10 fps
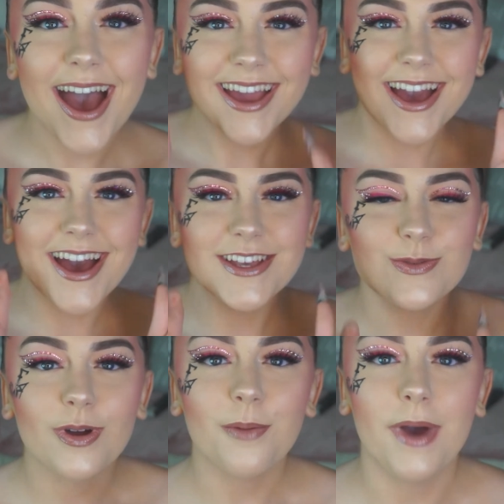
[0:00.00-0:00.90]
Hi
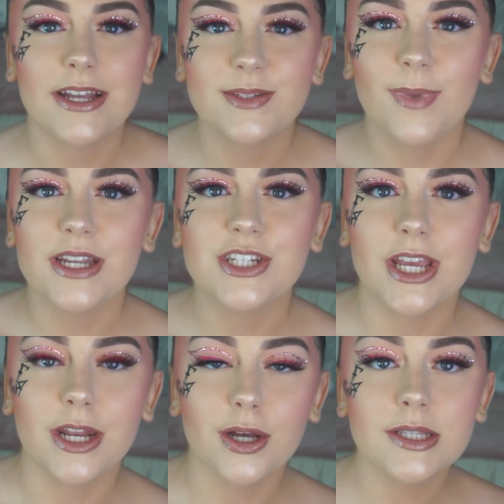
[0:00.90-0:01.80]
guys, welcome back to my
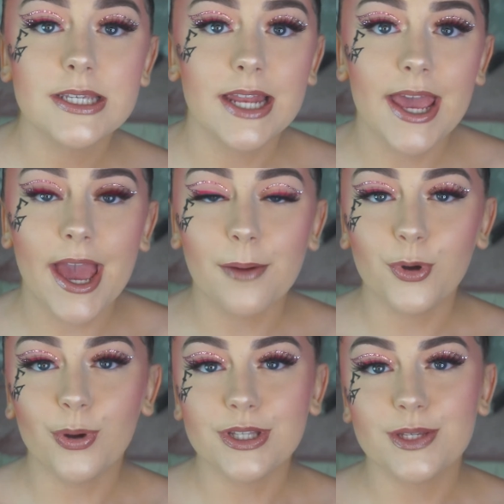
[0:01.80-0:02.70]
channel. Today I'm
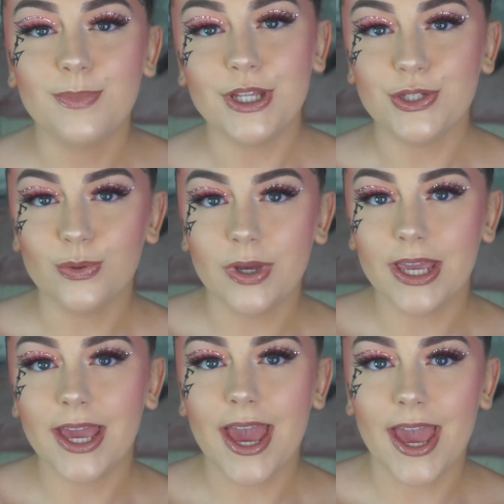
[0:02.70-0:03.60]
going to be
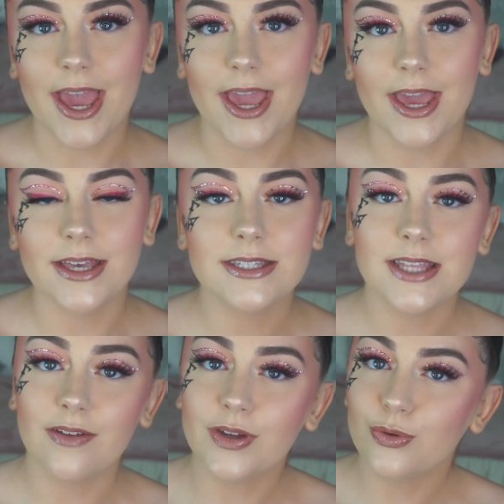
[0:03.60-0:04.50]
doing a
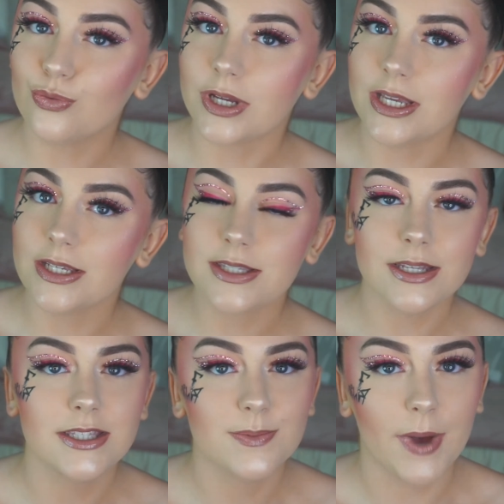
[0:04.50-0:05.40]
7 rings
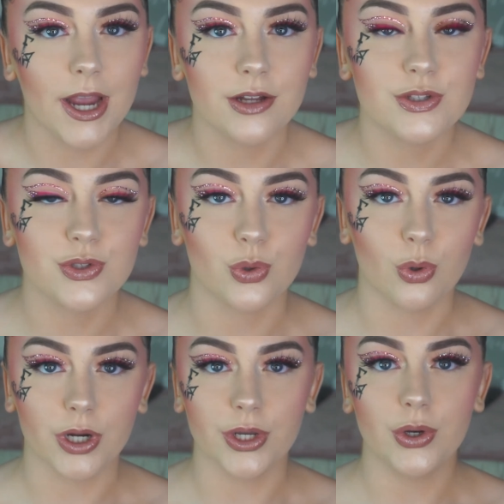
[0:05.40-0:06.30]
inspired
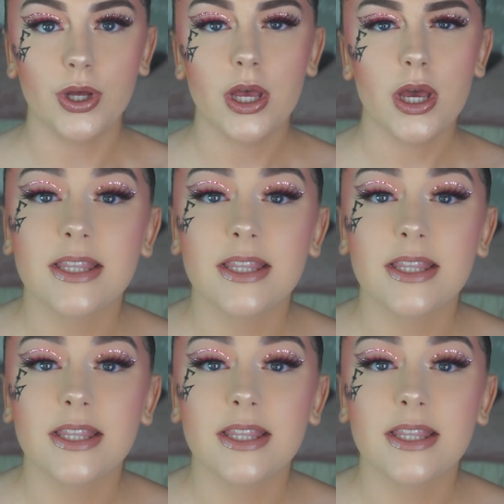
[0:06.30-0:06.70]
tutorial.